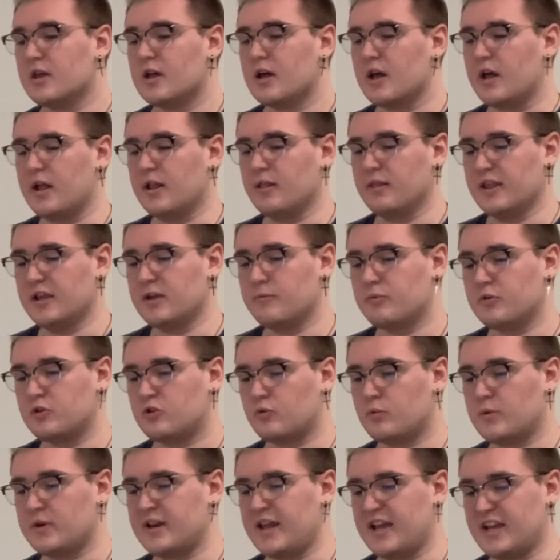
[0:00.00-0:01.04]
A link
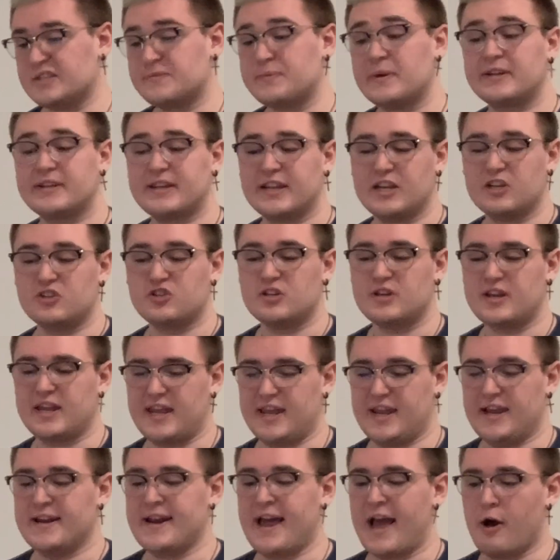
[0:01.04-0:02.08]
between expectation
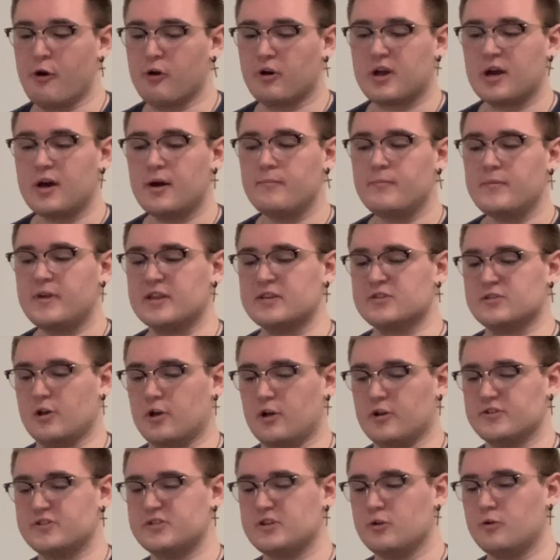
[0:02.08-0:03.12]
and outcome is
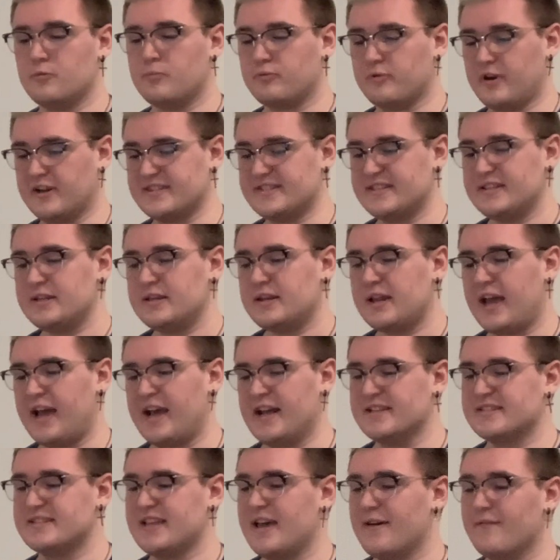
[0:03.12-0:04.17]
also present,
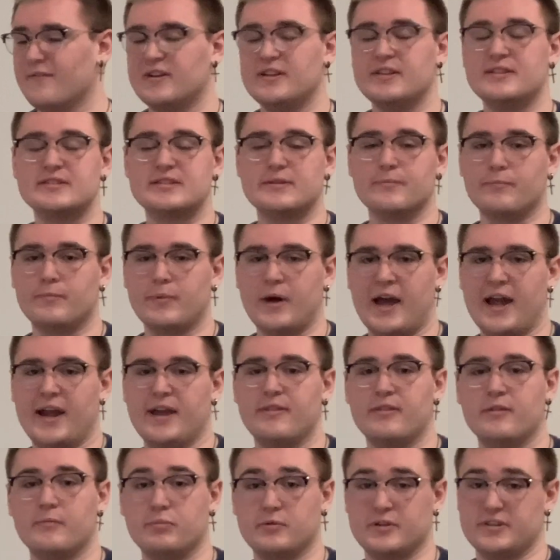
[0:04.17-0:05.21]
as evidenced by
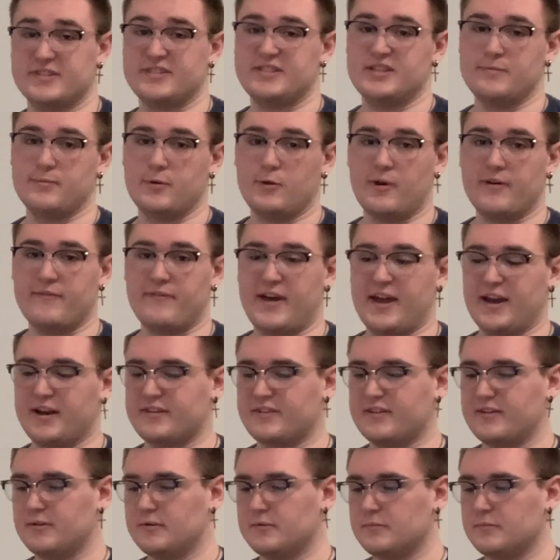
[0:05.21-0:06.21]
the placebo effect.